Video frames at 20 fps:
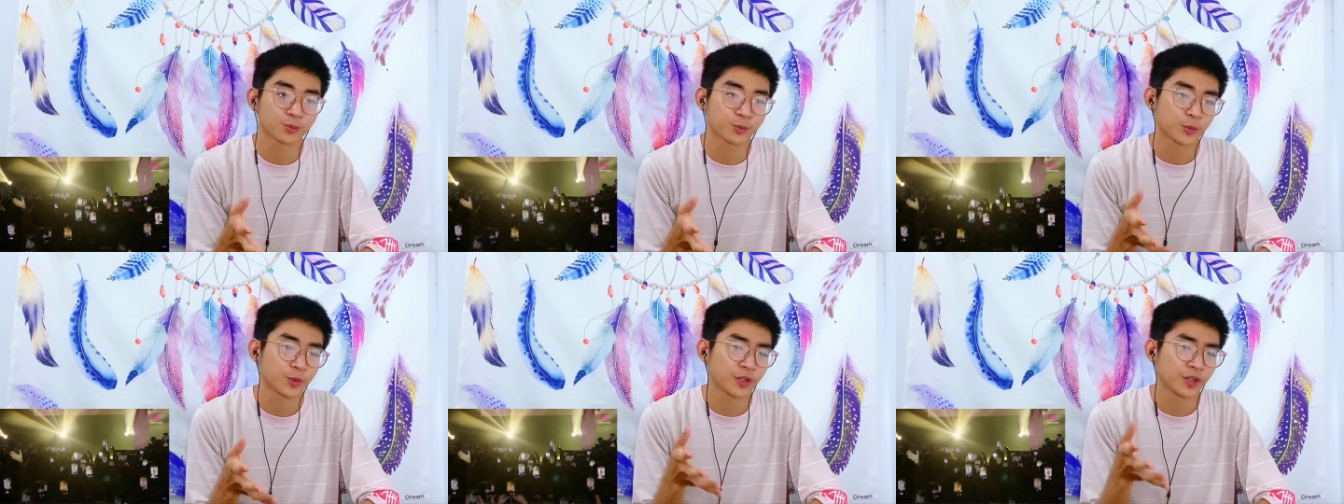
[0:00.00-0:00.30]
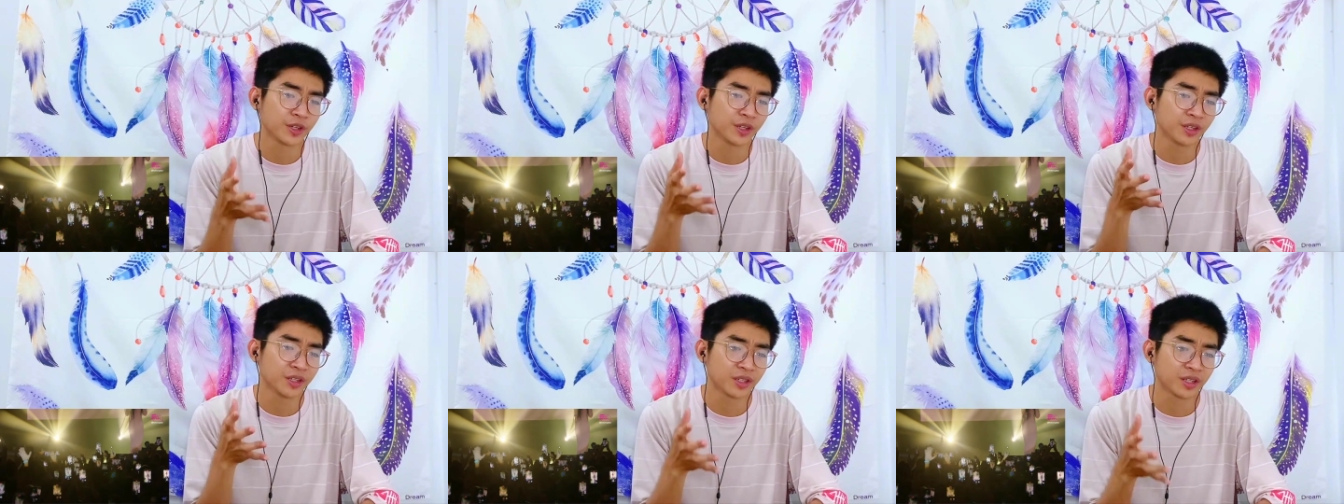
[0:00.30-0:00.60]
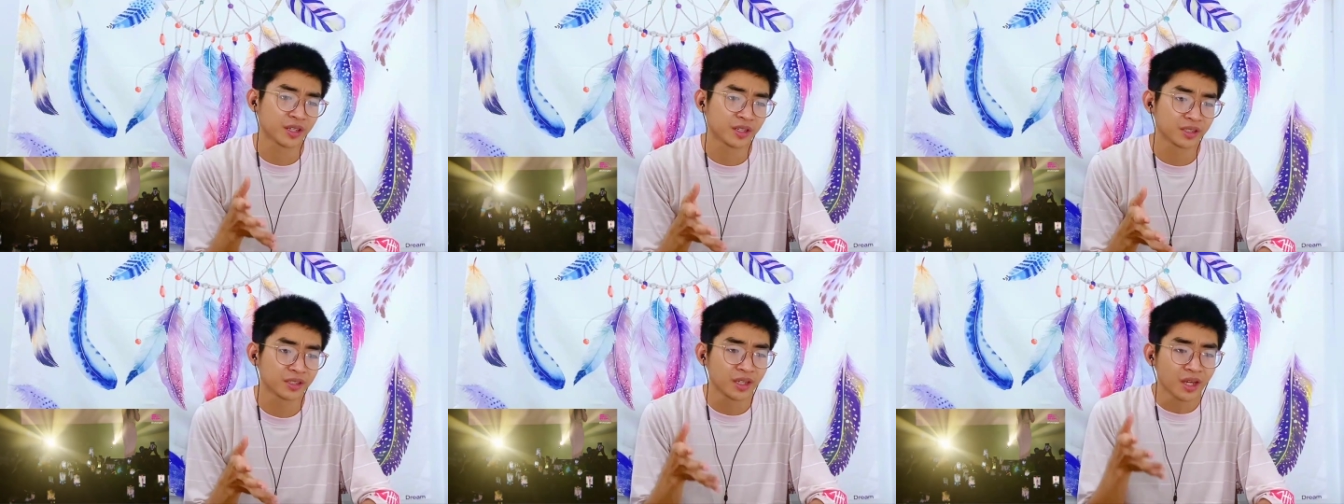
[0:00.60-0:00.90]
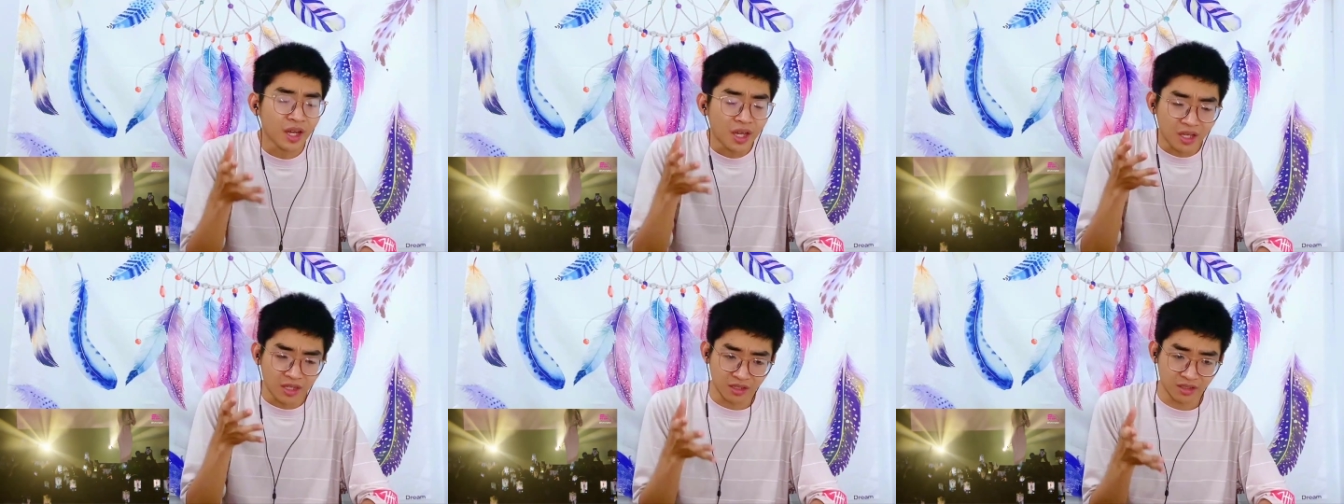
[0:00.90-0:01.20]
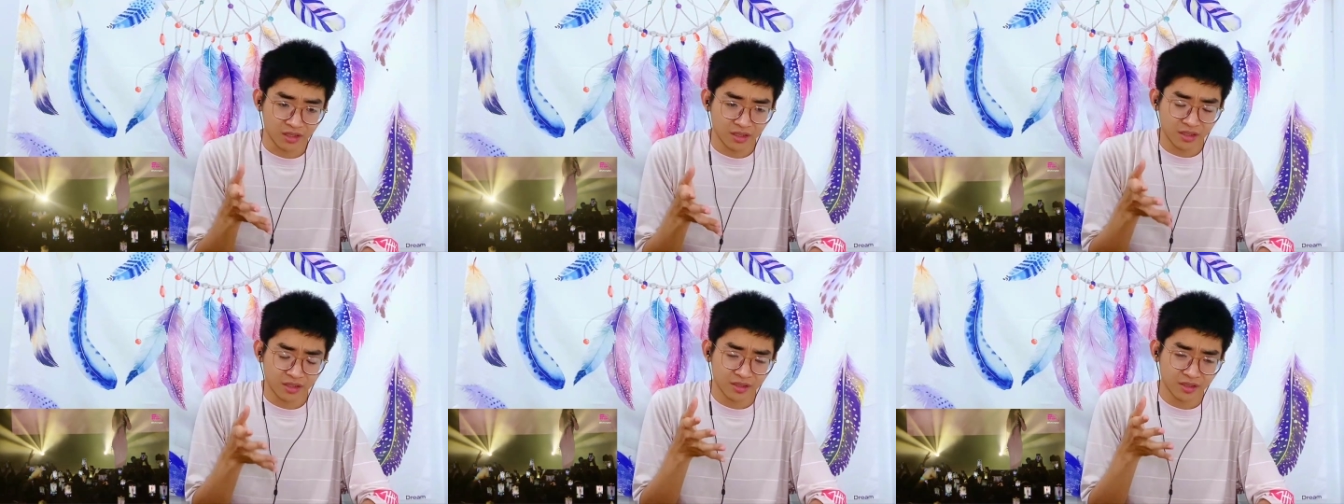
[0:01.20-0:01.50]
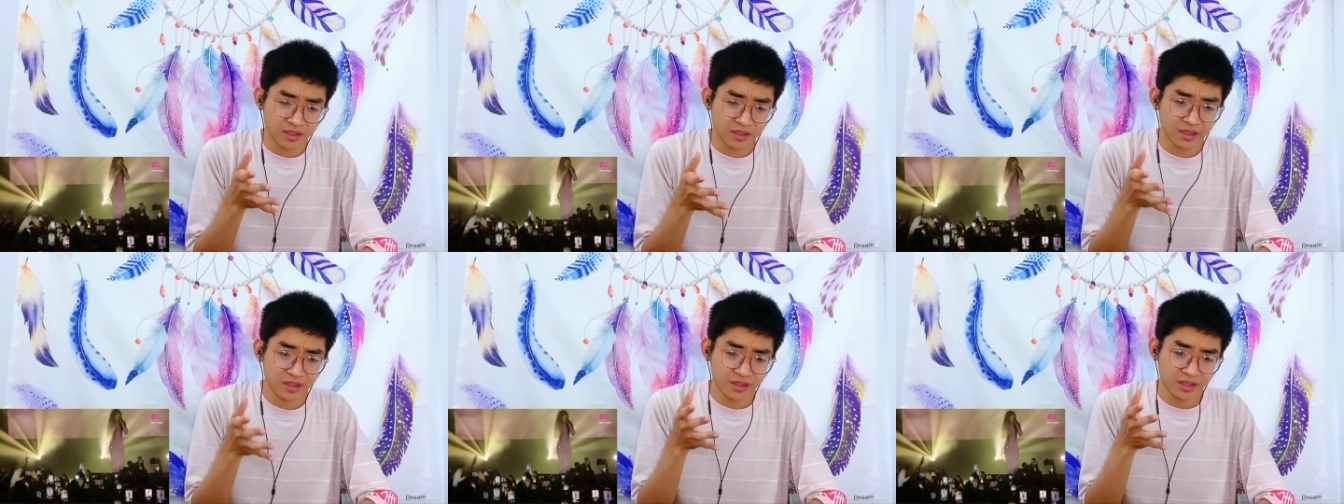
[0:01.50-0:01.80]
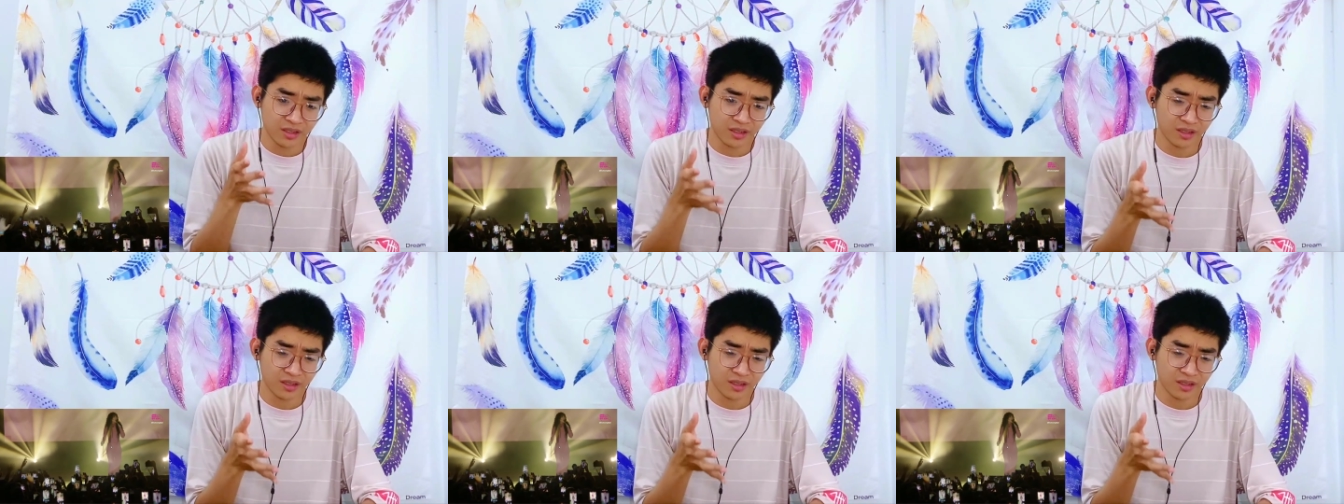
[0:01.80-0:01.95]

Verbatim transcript: Baby, baby,